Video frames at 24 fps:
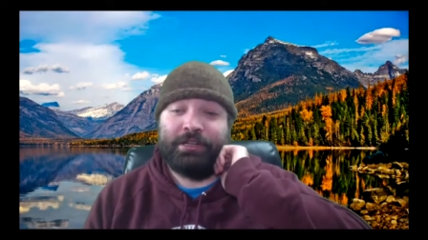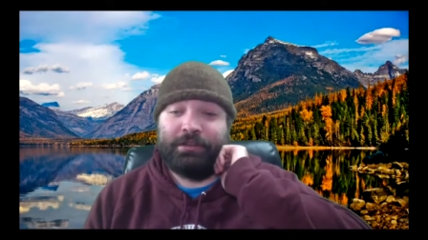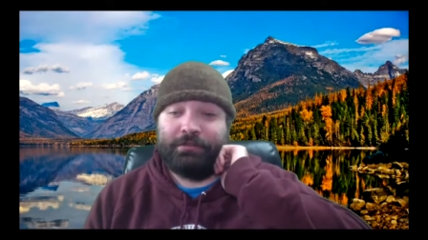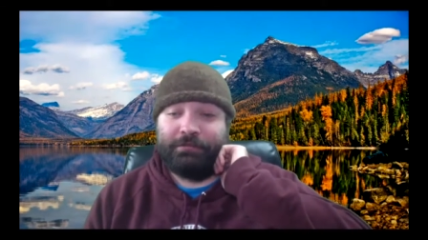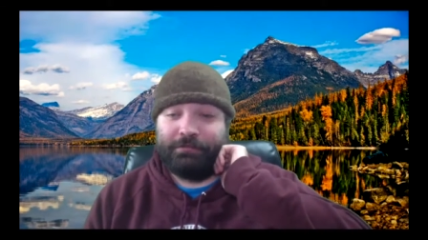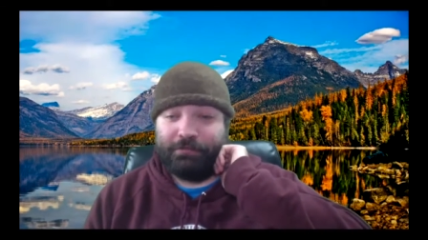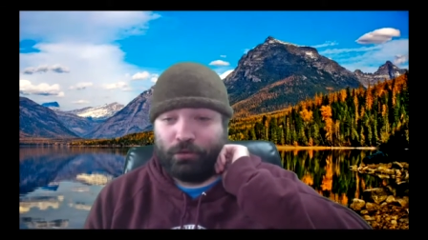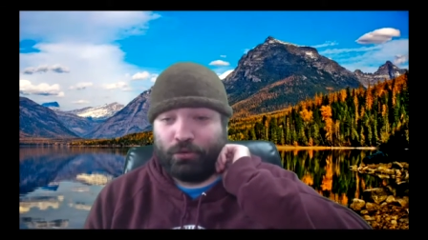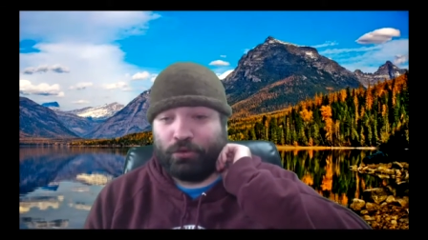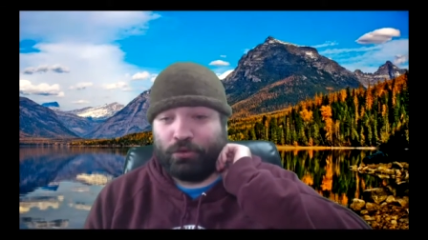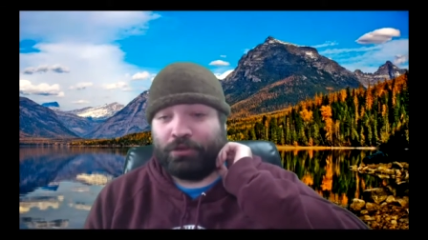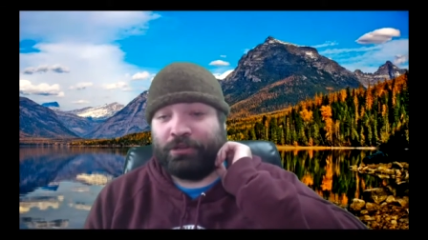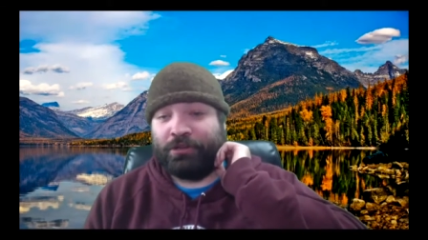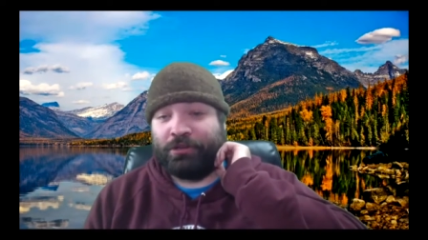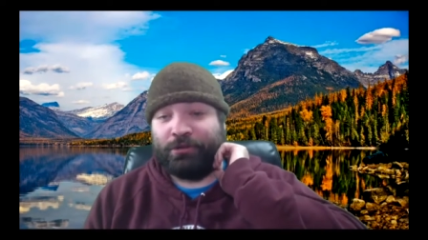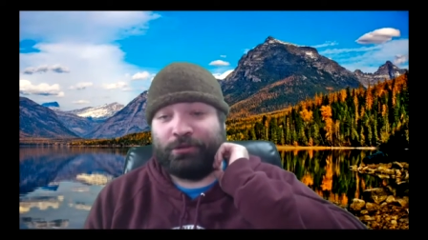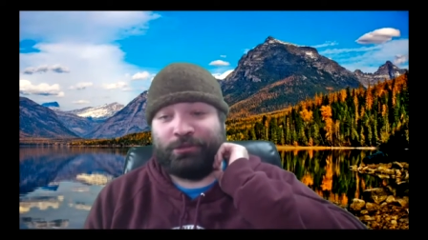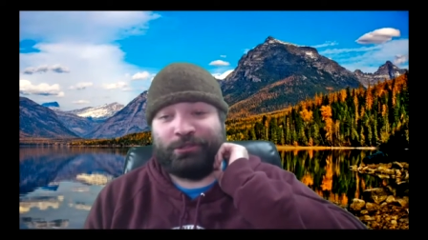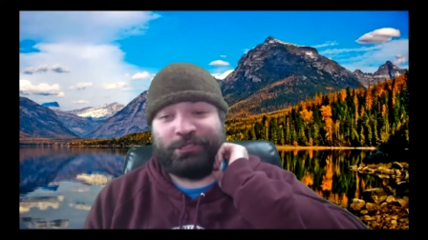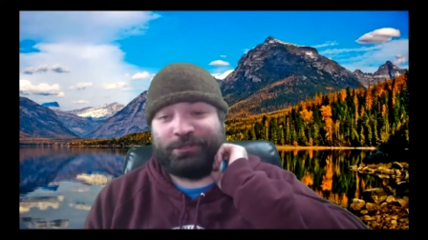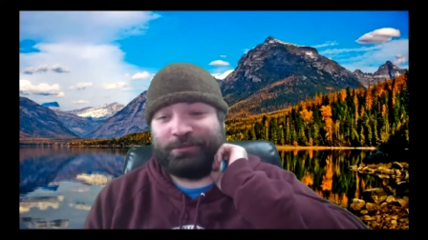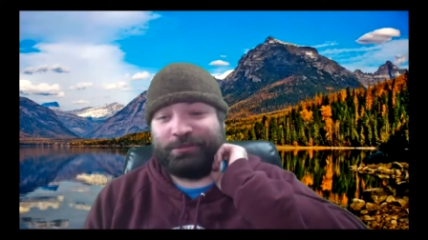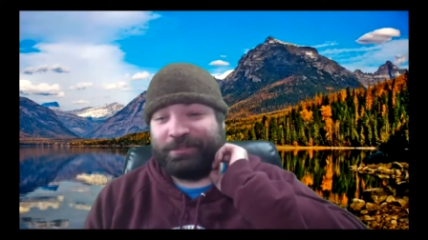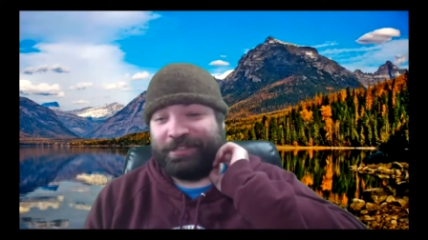for you
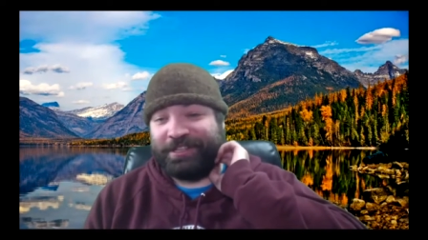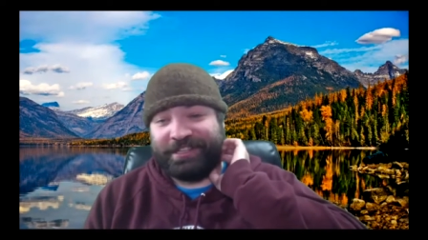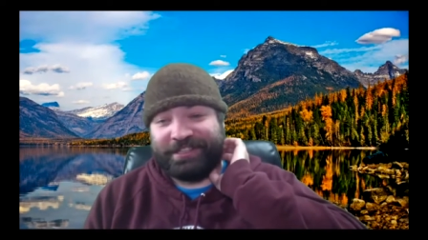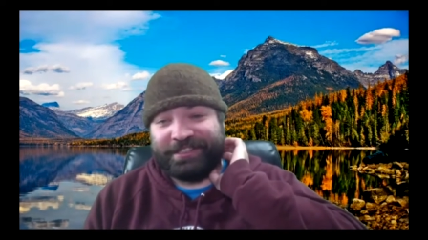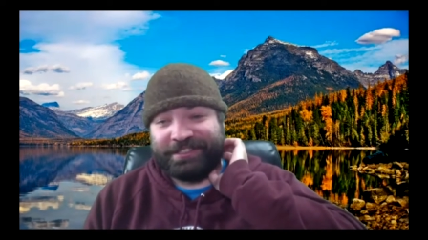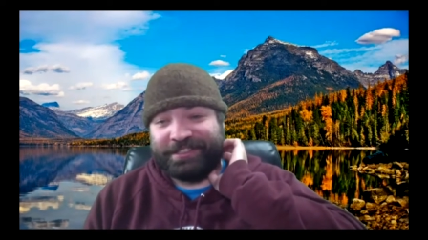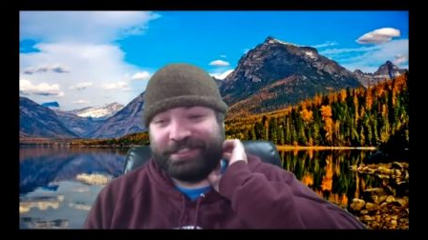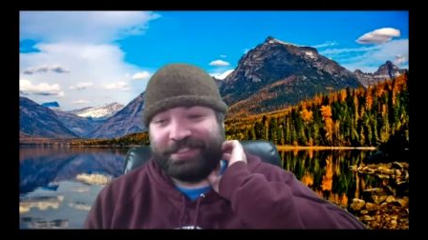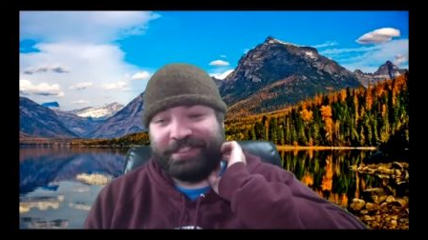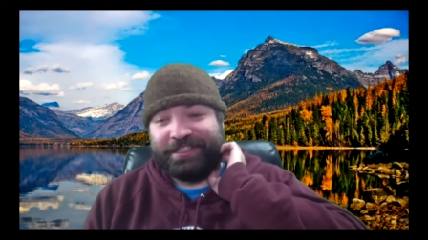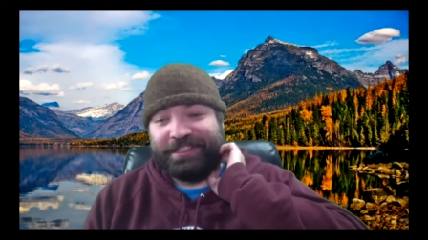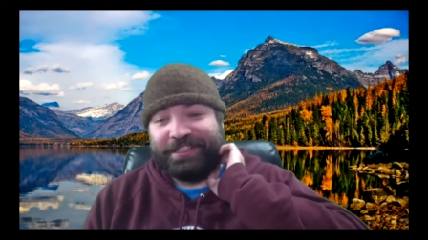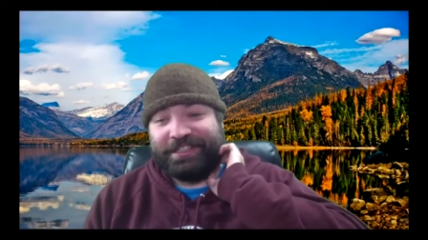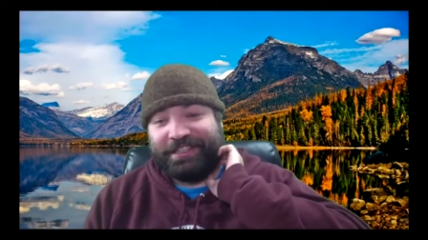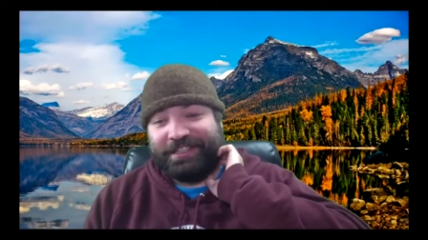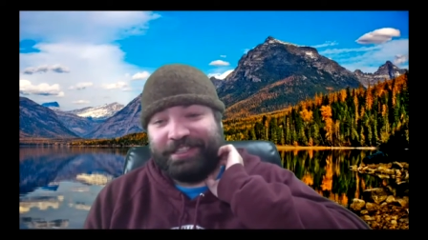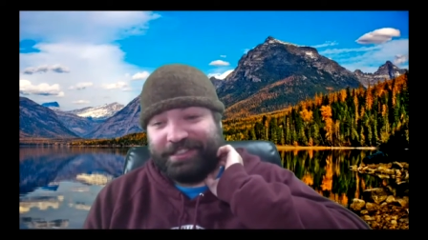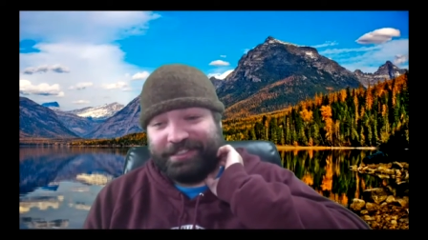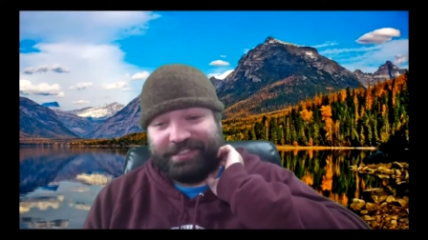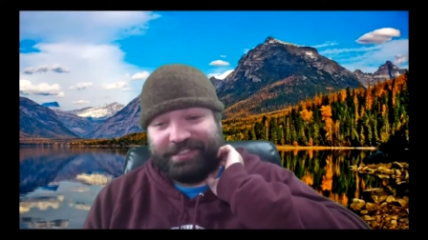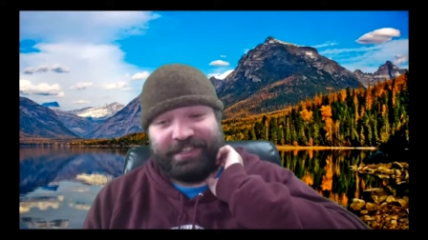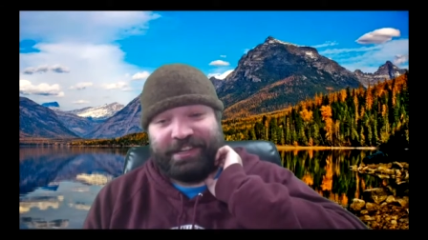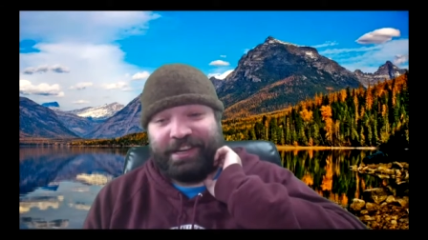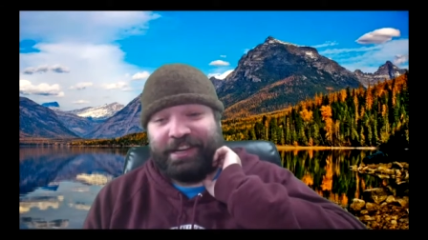just because
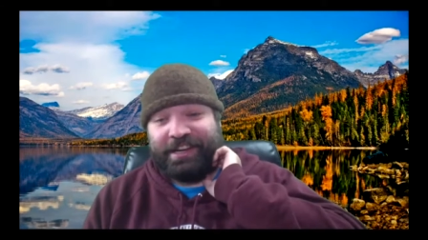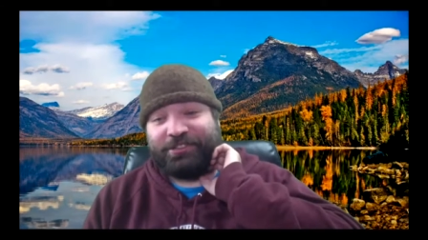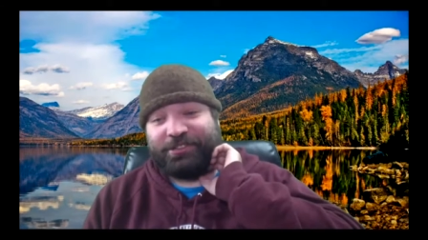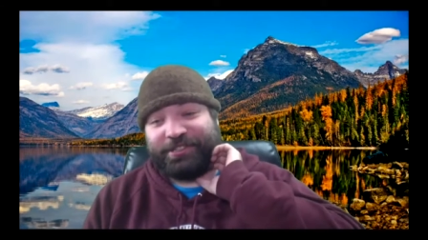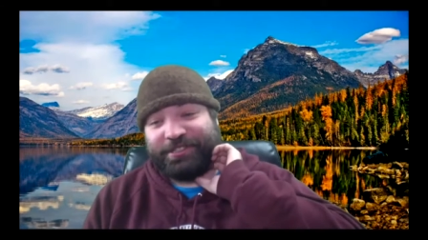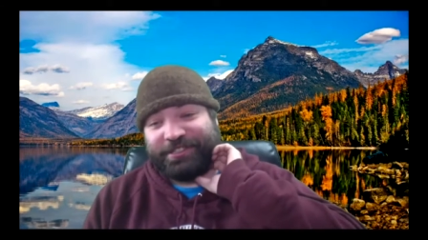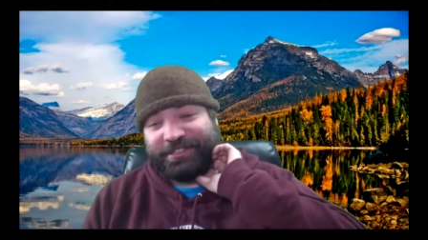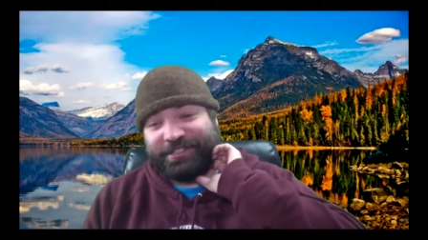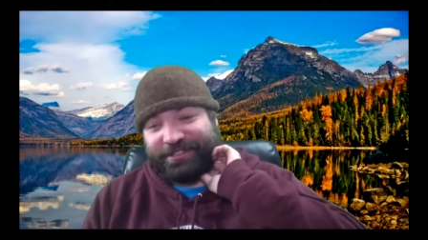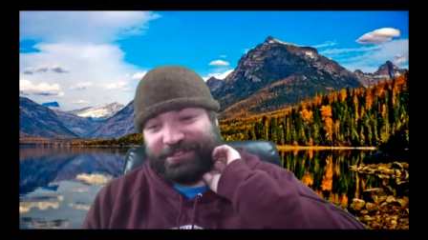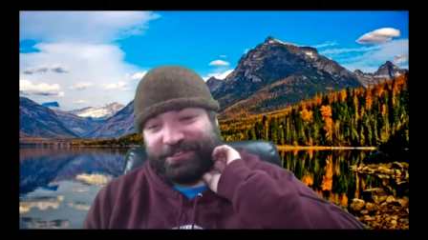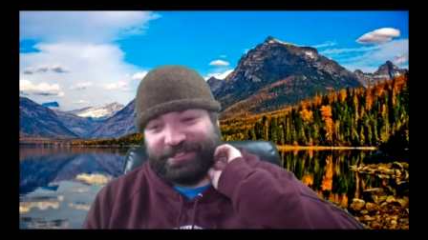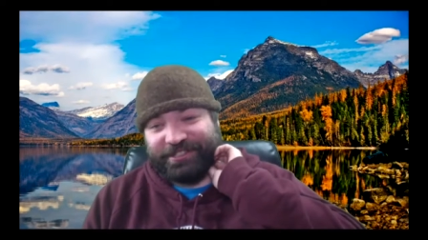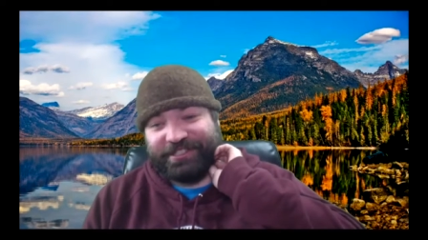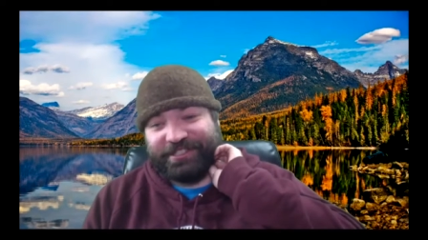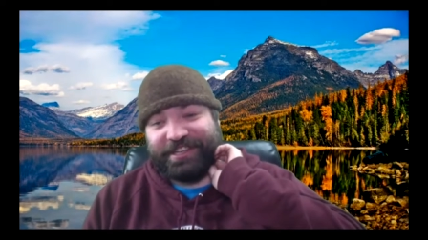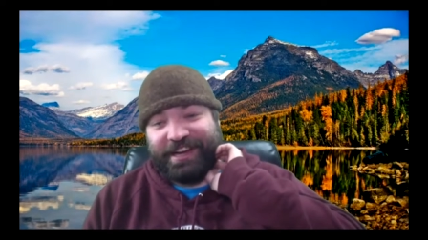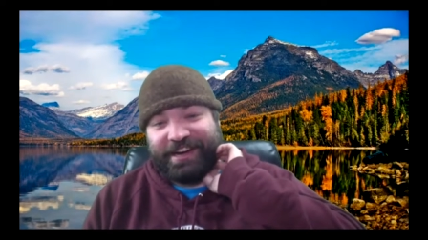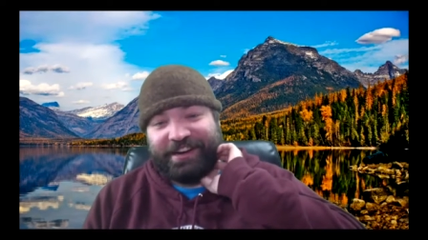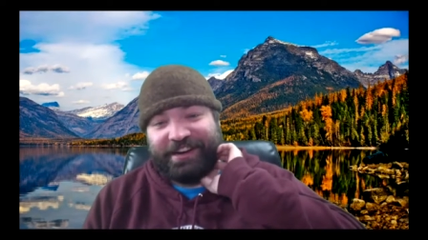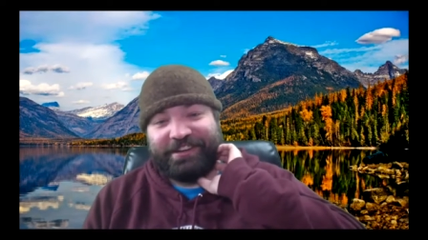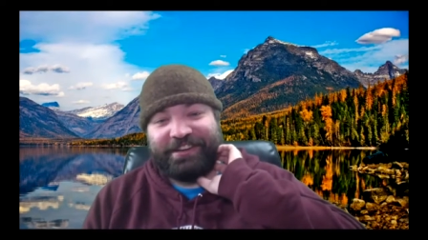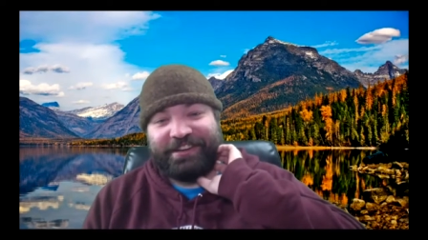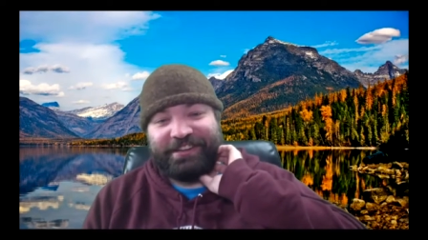it's dangerous or it's
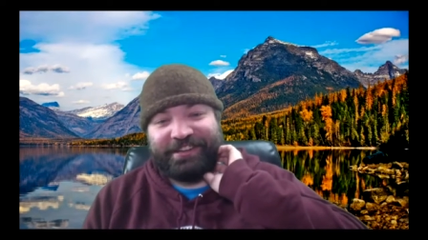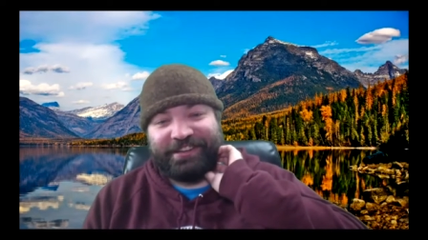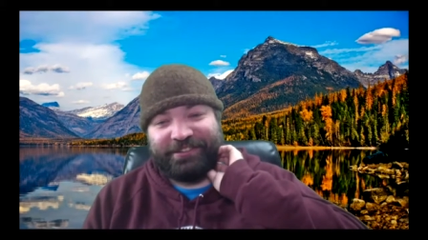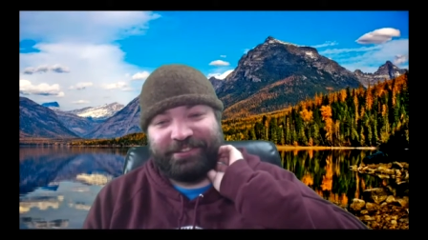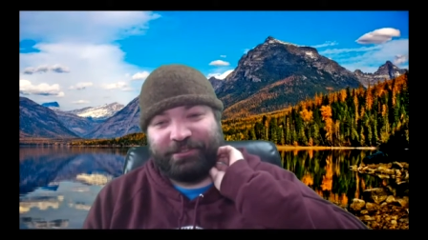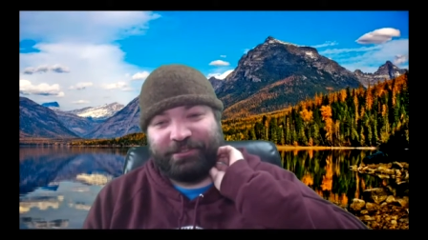scary.